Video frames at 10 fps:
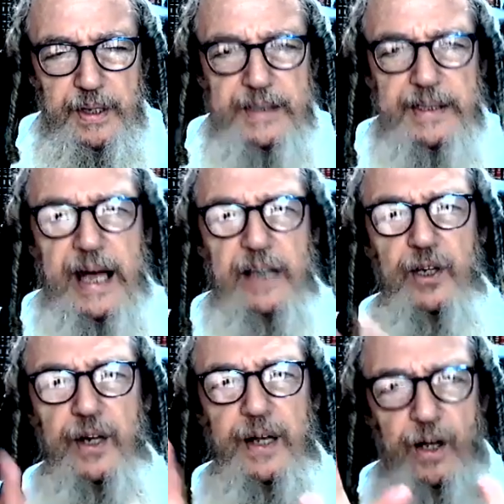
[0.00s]
It's
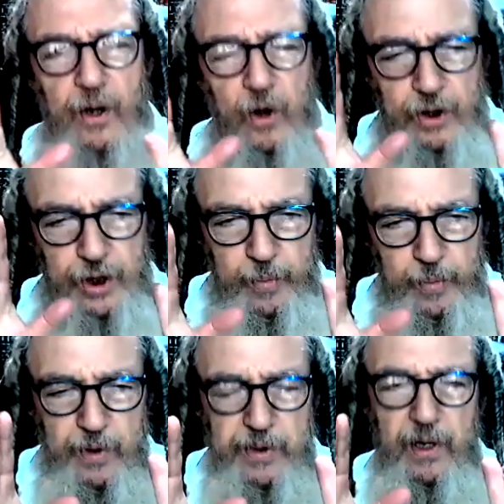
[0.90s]
actually a long
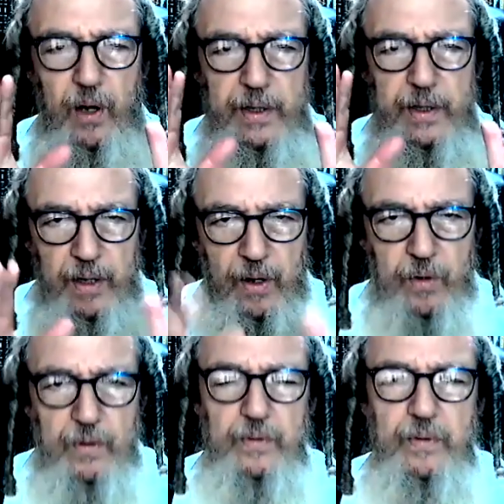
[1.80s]
shmooze all its
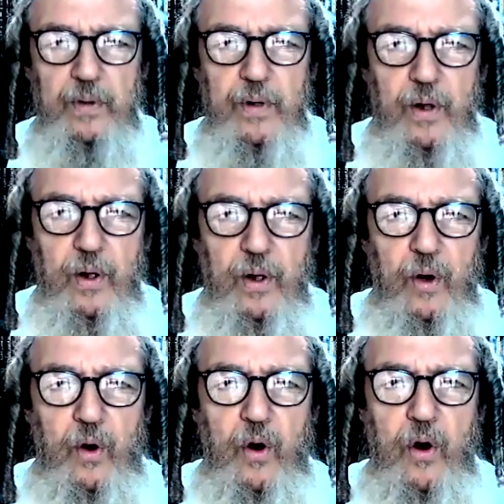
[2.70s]
own
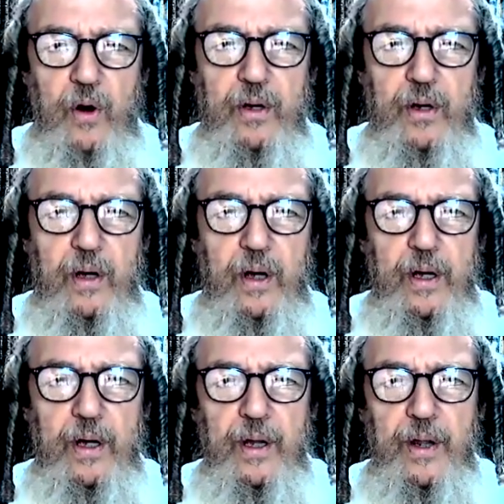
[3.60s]
on
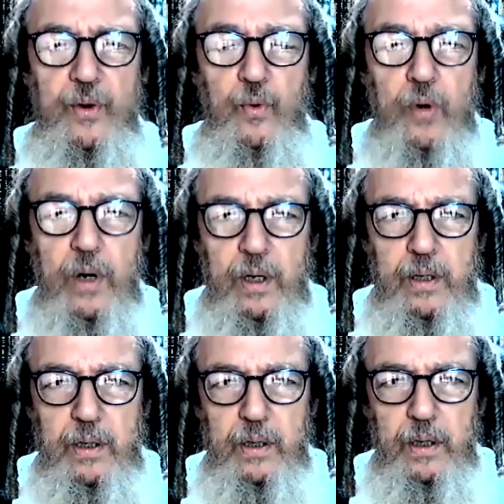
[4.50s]
the
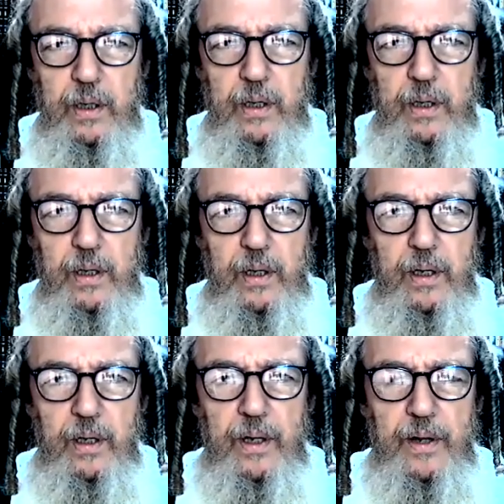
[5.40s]
work
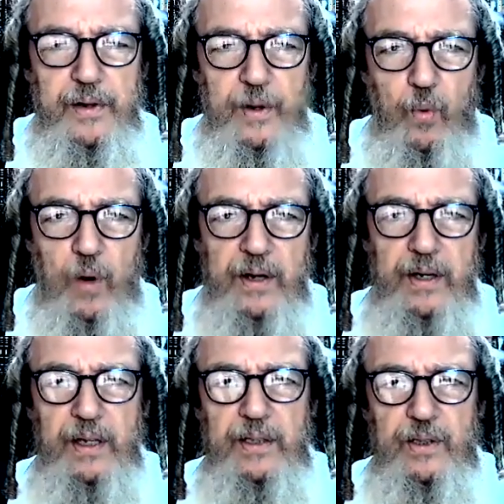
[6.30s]
that one
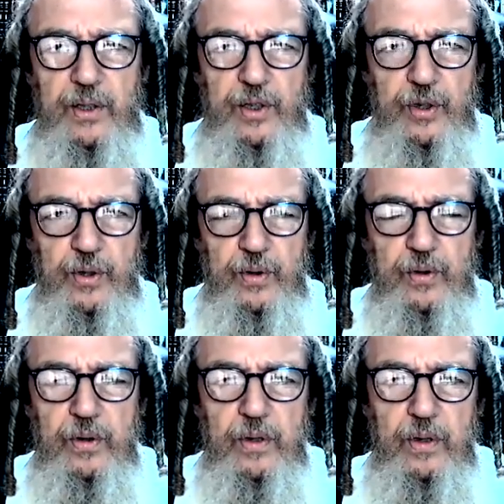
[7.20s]
needs to
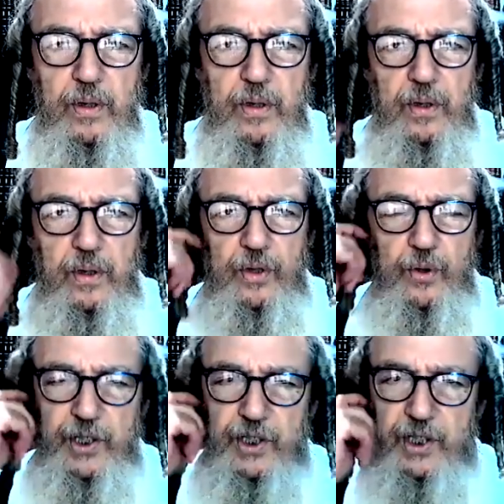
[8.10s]
do
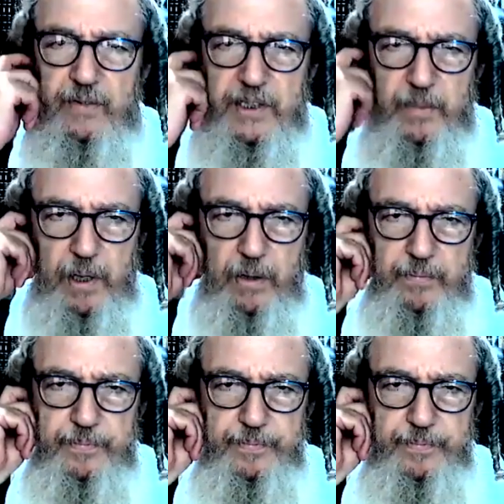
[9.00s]
to achieve simcha.